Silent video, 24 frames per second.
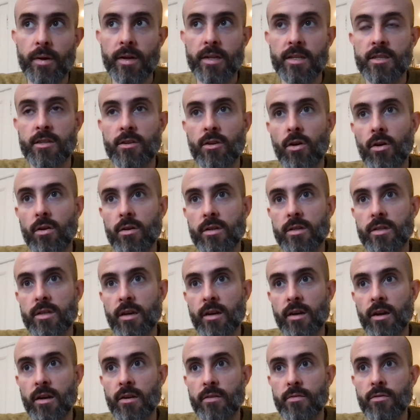it's not a
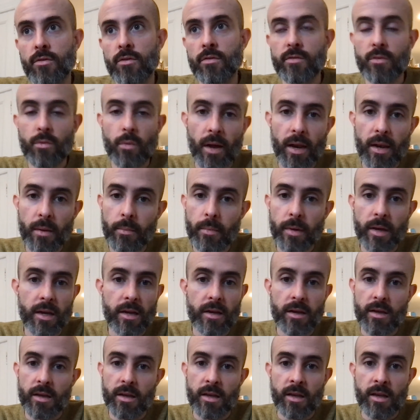kind of
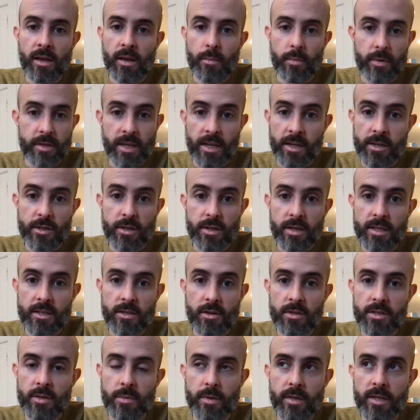overwhelming potential. It's
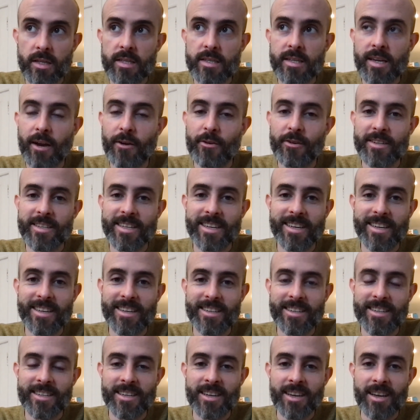not something that's
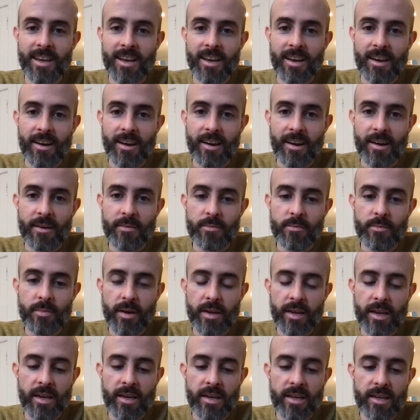guaranteed by
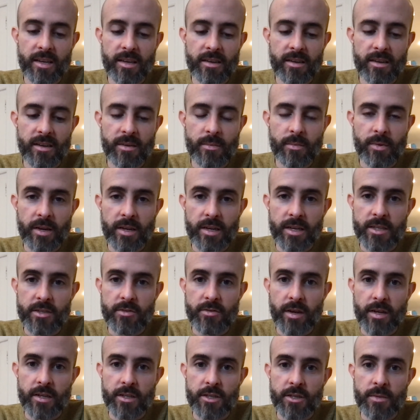any
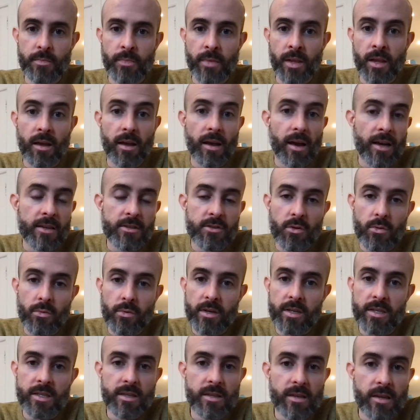stretch. As
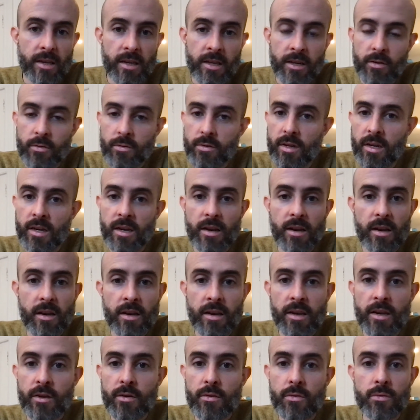always,
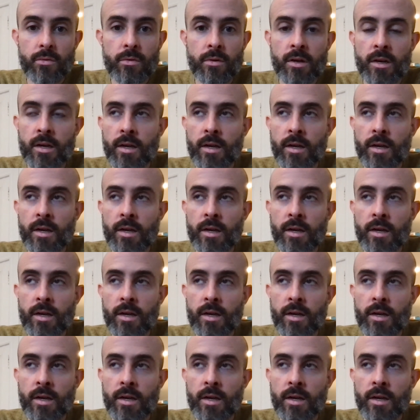new